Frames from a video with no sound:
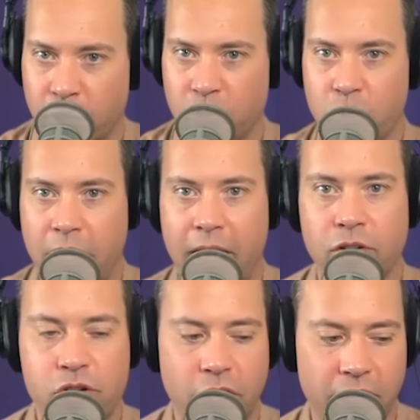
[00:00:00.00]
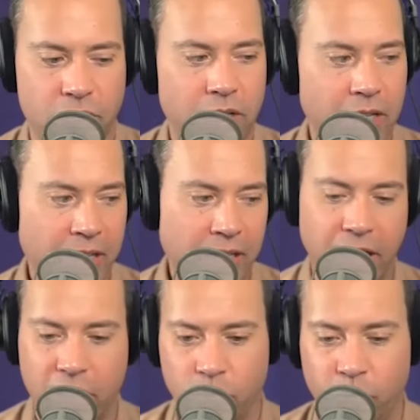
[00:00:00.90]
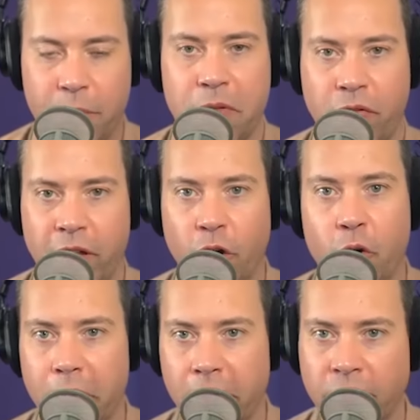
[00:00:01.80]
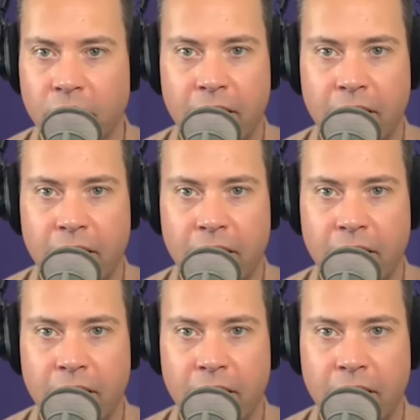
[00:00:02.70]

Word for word: So you can't just like rip the thing open